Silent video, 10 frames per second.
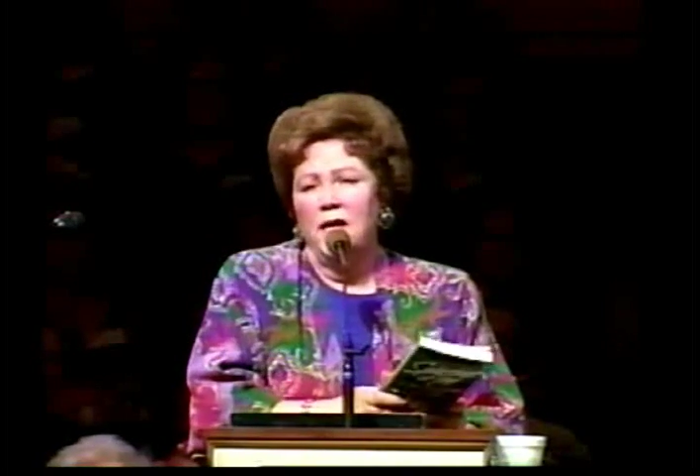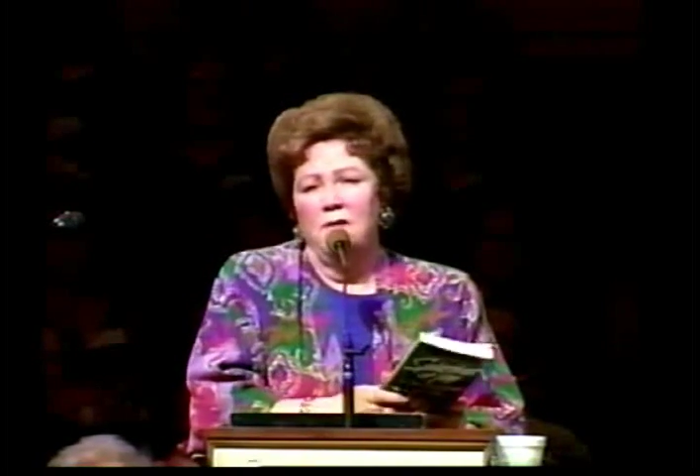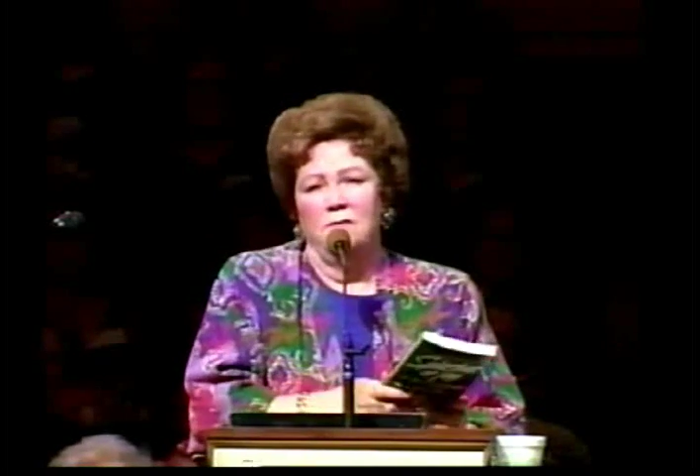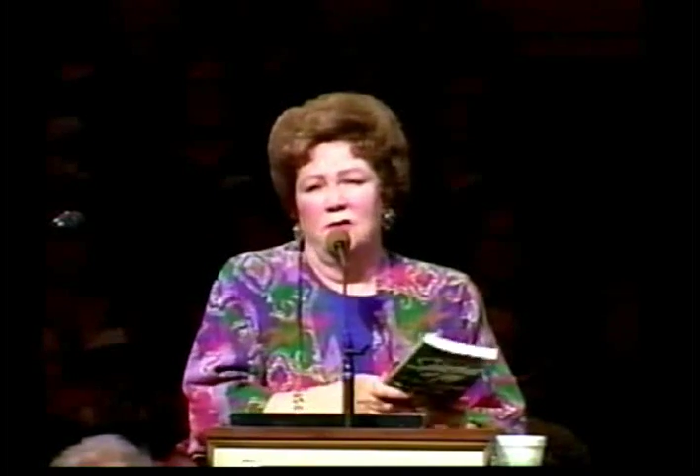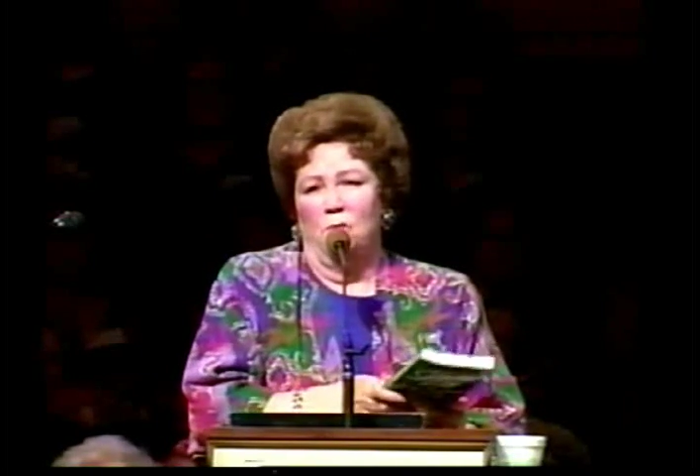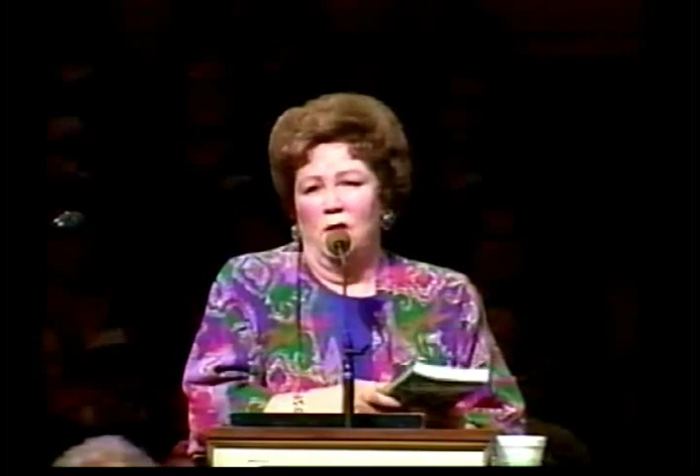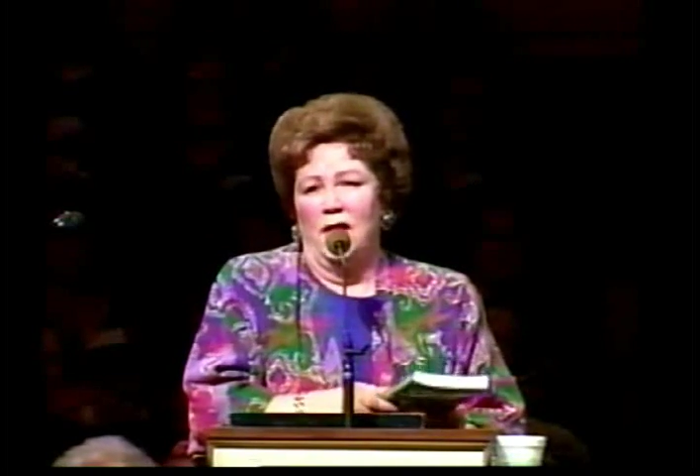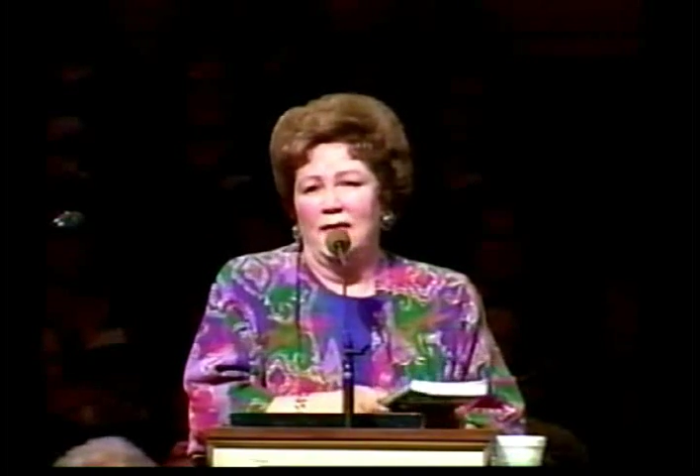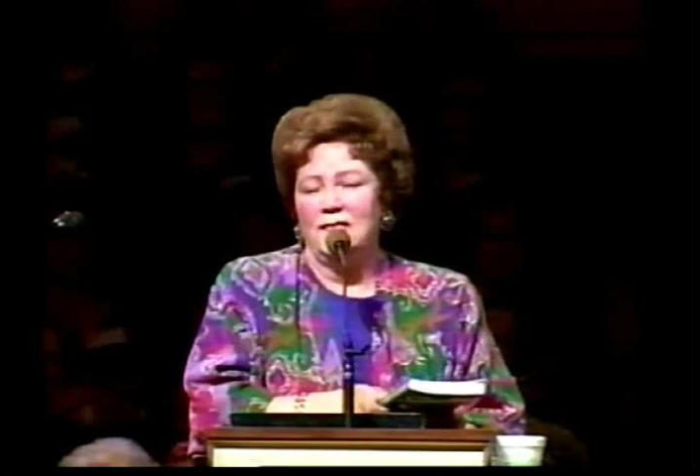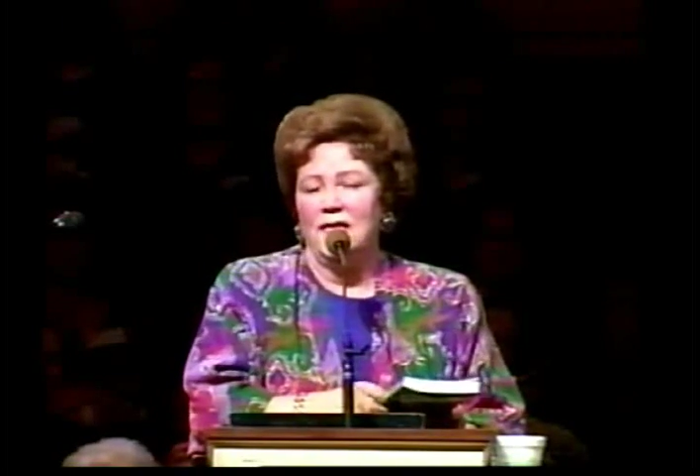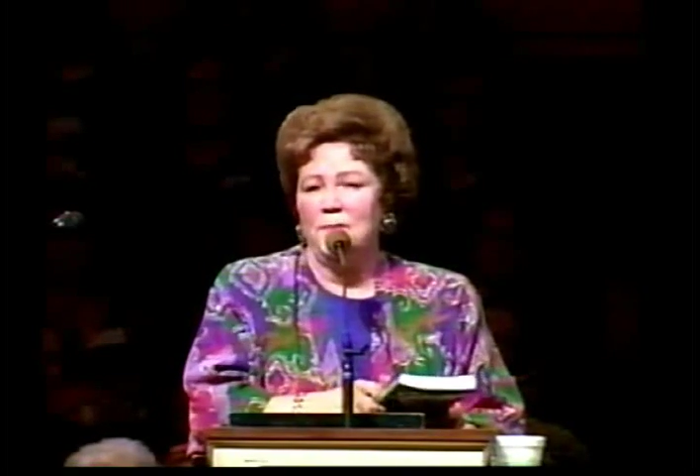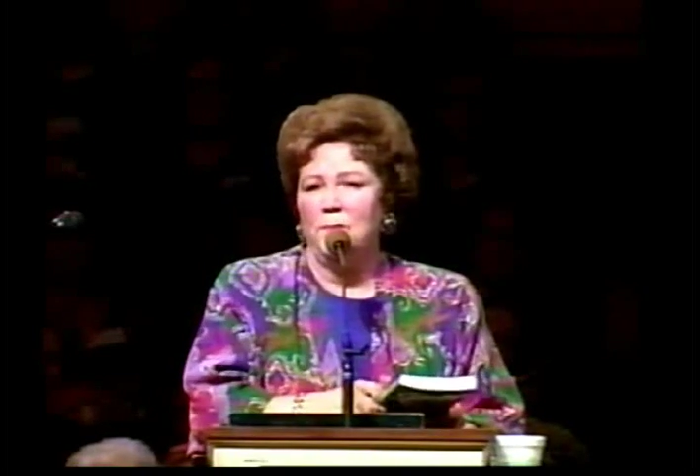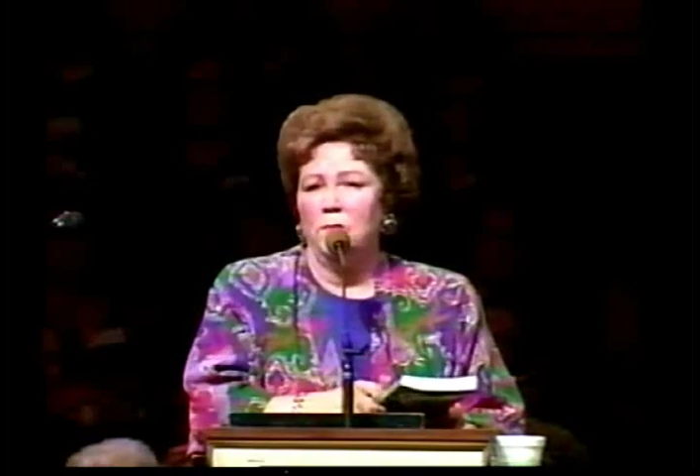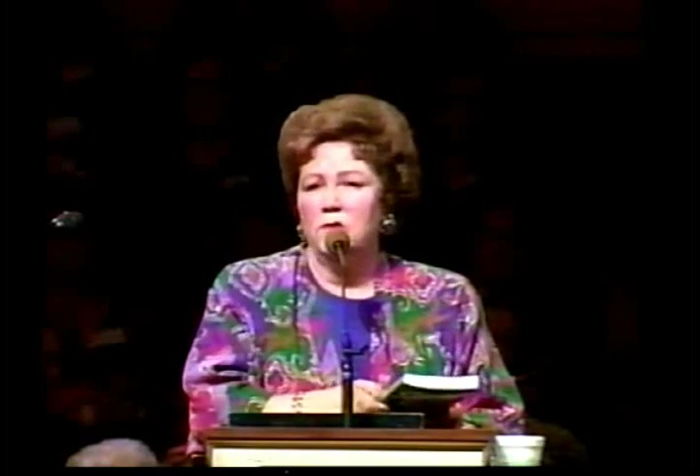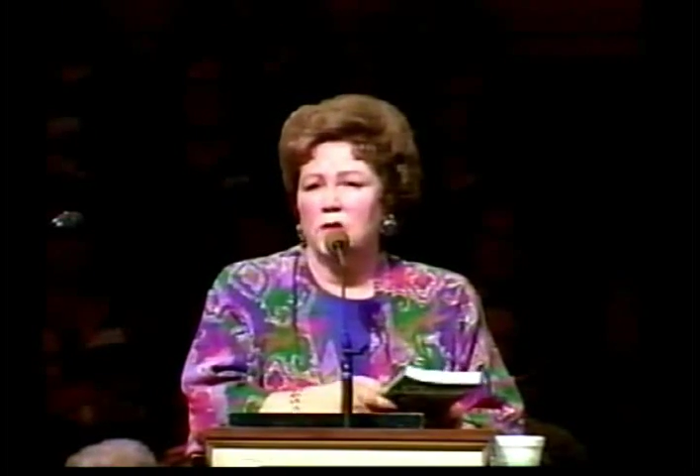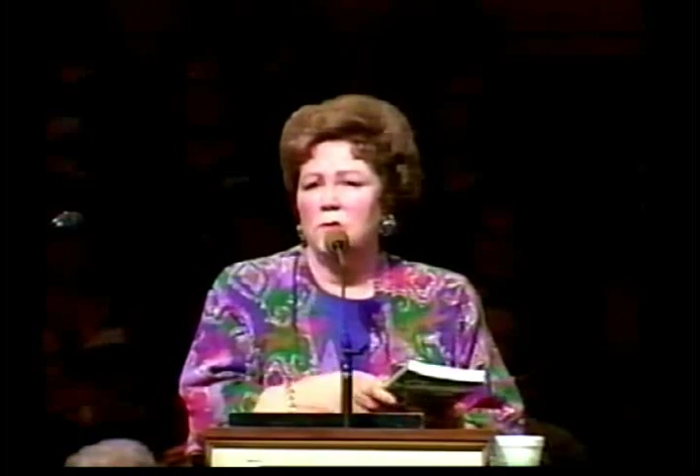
can't use a word like cesspools.